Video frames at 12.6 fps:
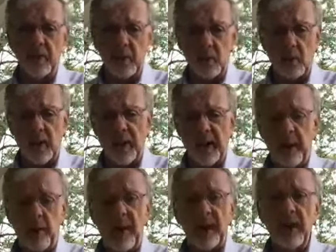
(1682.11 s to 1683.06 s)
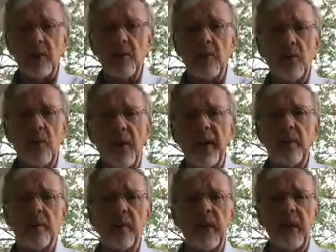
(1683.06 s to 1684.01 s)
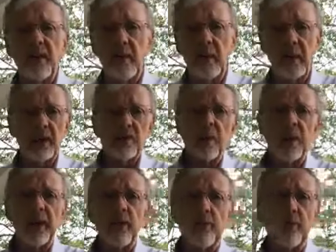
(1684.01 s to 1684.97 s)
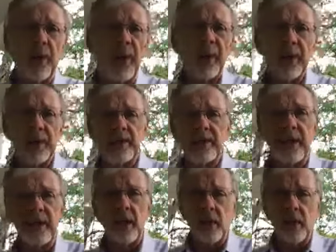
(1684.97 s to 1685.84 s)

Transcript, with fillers: Well, why why do you why do you believe this? Why do you practice that?